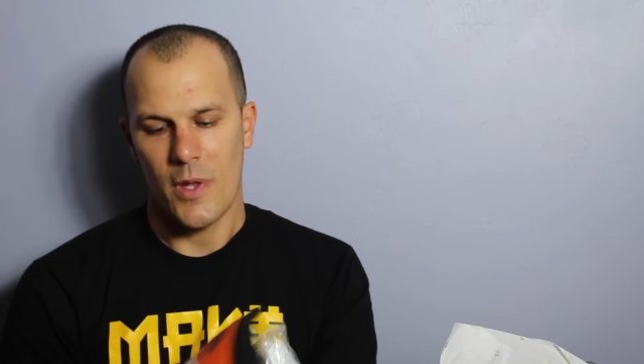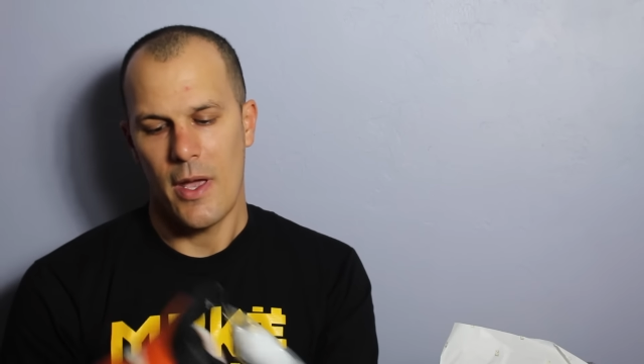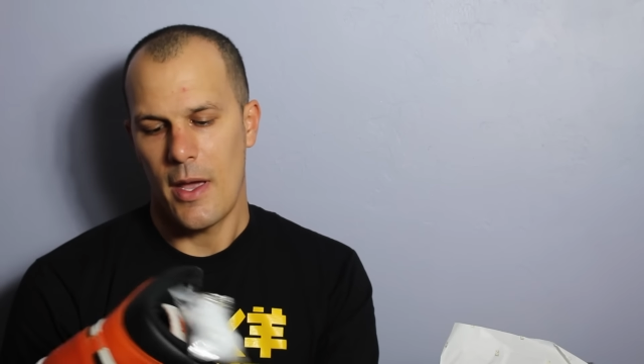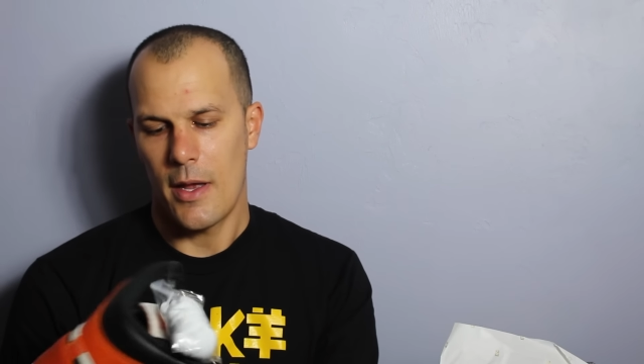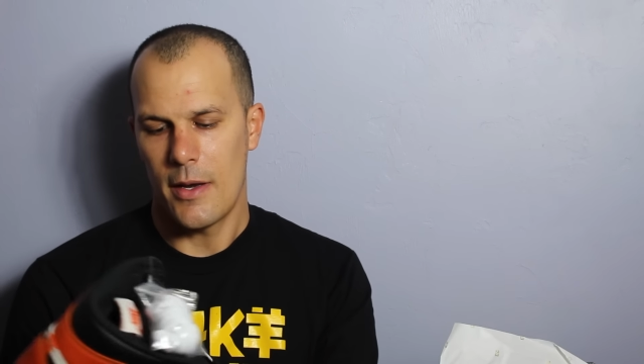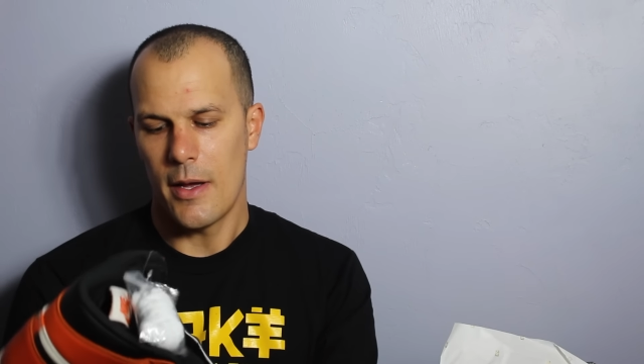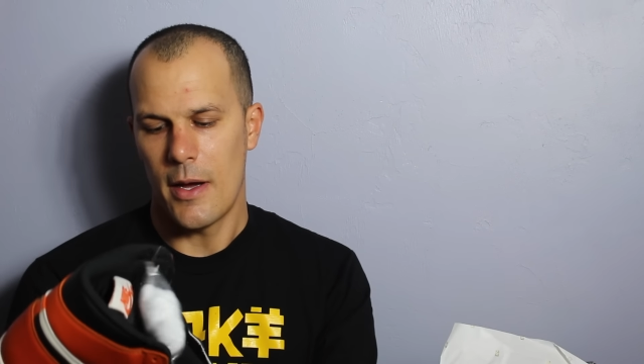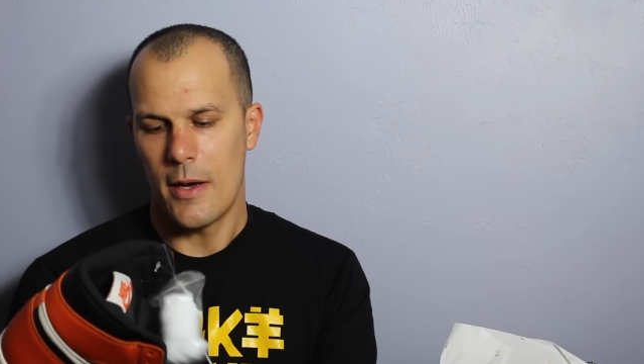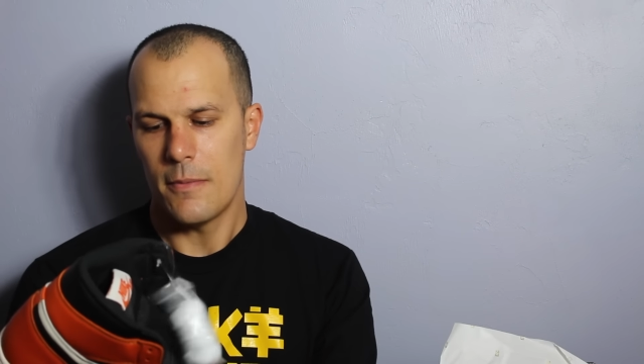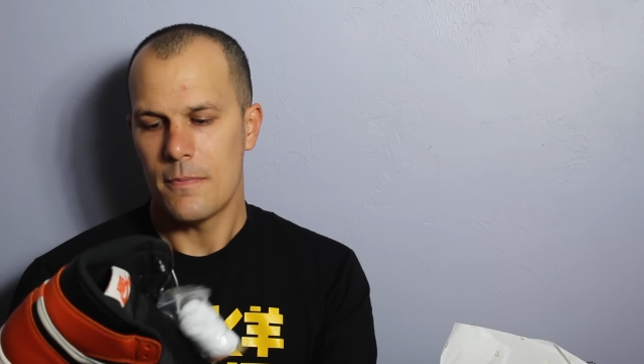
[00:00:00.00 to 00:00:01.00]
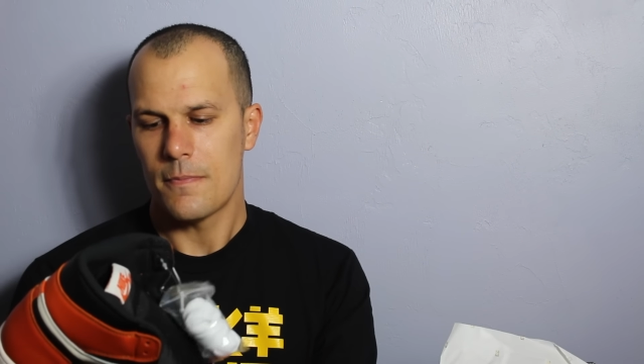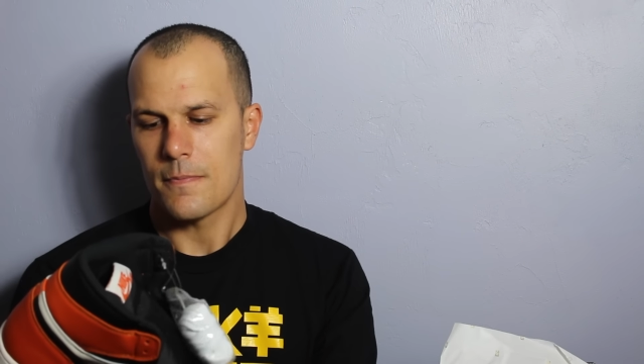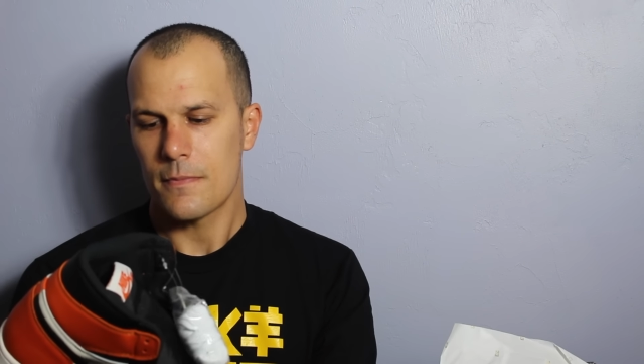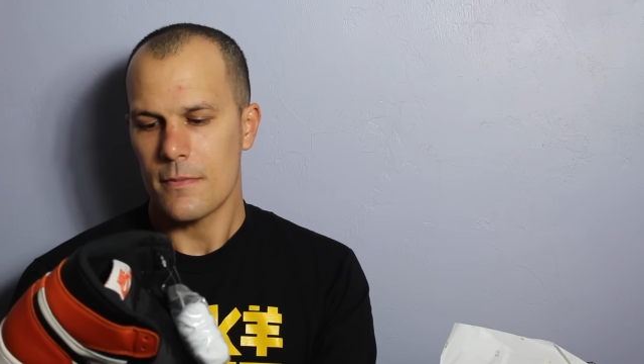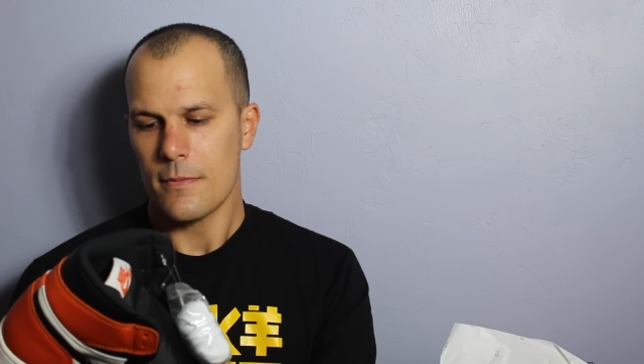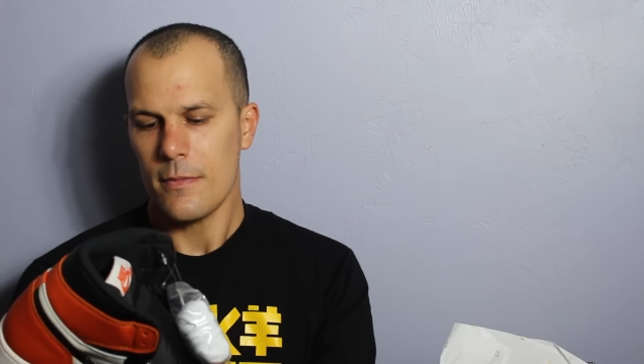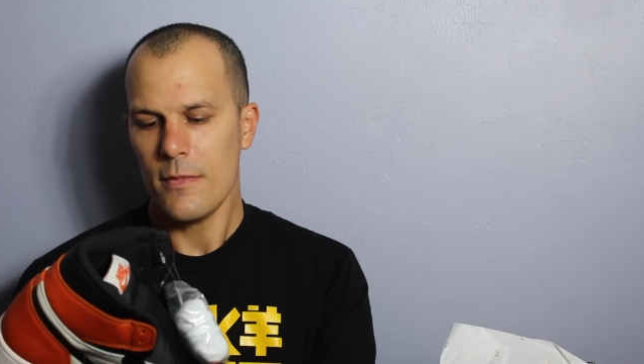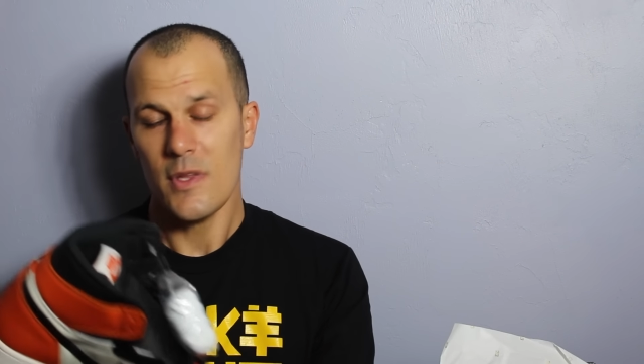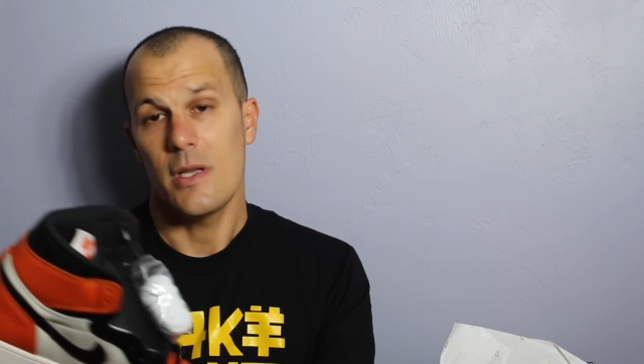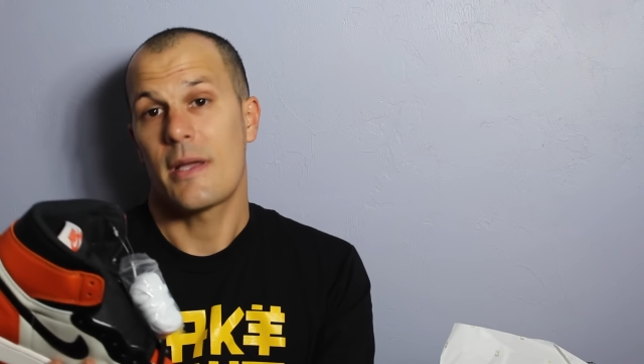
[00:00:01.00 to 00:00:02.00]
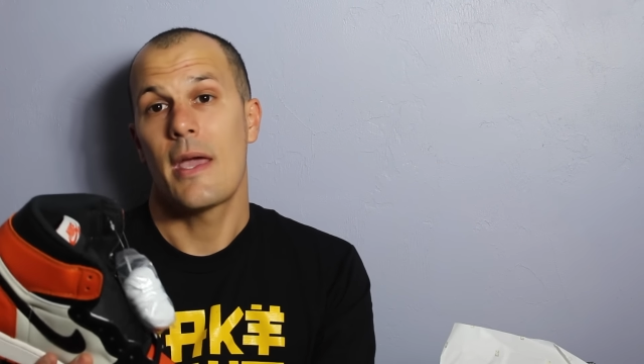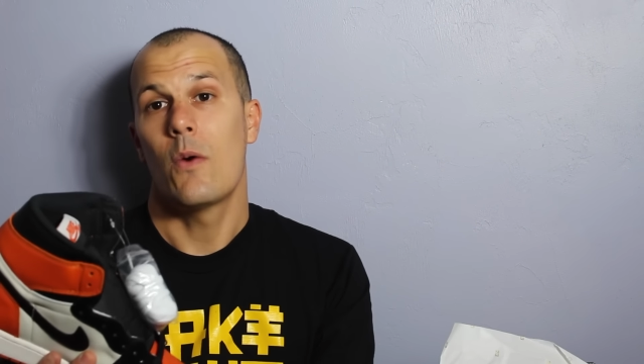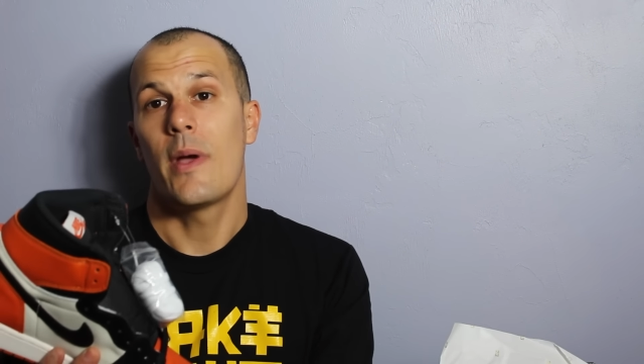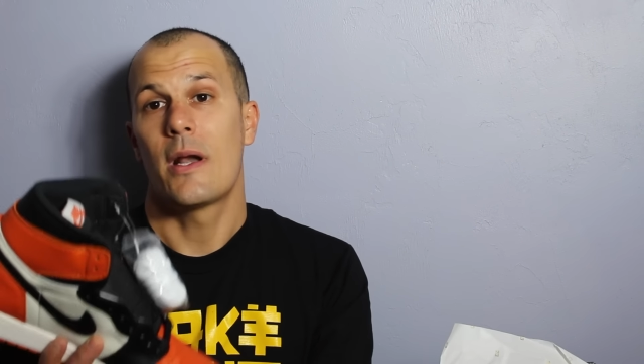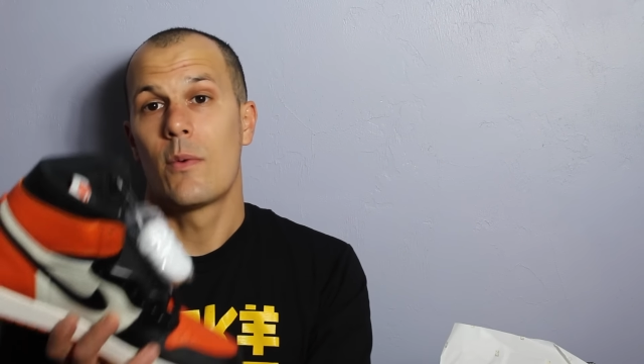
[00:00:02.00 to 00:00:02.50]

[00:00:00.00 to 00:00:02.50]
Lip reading: And I can't wait.